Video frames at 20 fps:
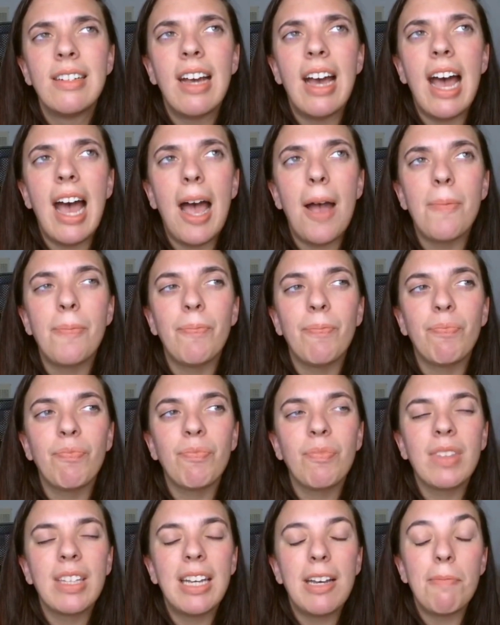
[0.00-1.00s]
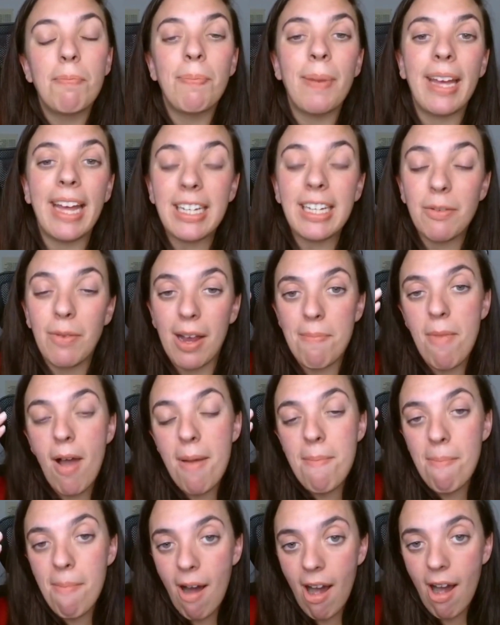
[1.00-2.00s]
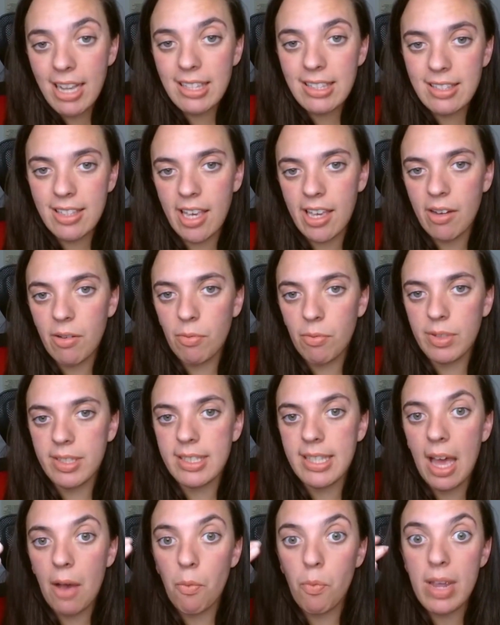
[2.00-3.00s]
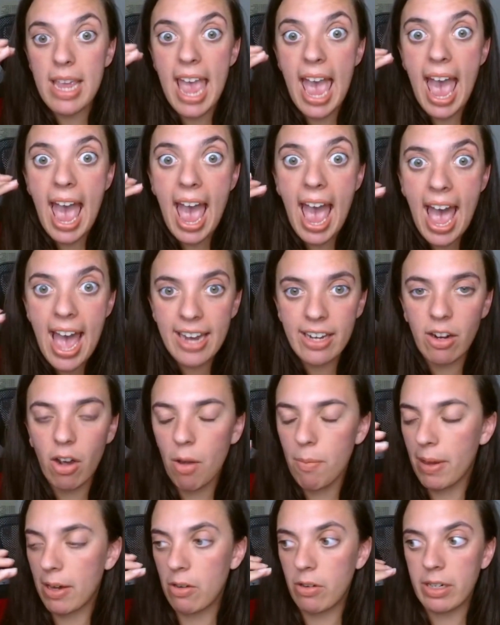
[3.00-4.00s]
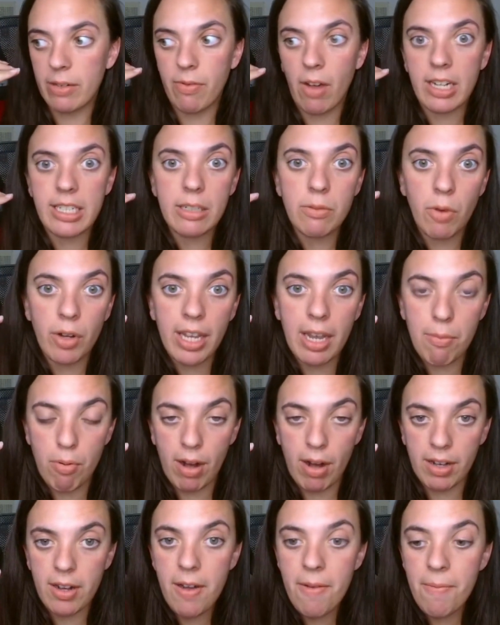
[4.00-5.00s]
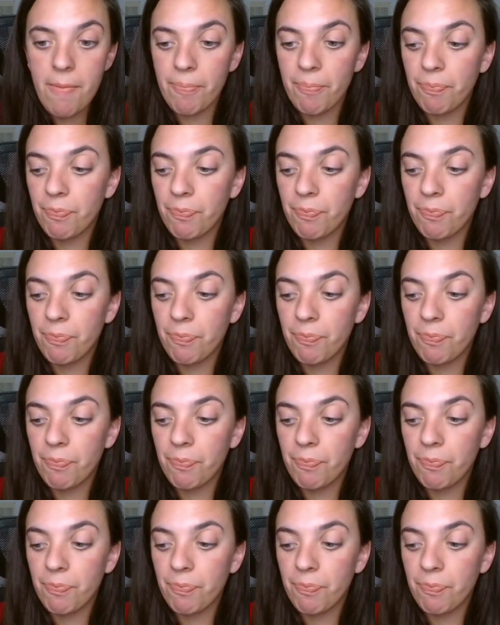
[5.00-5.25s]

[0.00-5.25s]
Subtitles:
But anyway, my mindset was that oh my God, if I didn't want to get pregnant,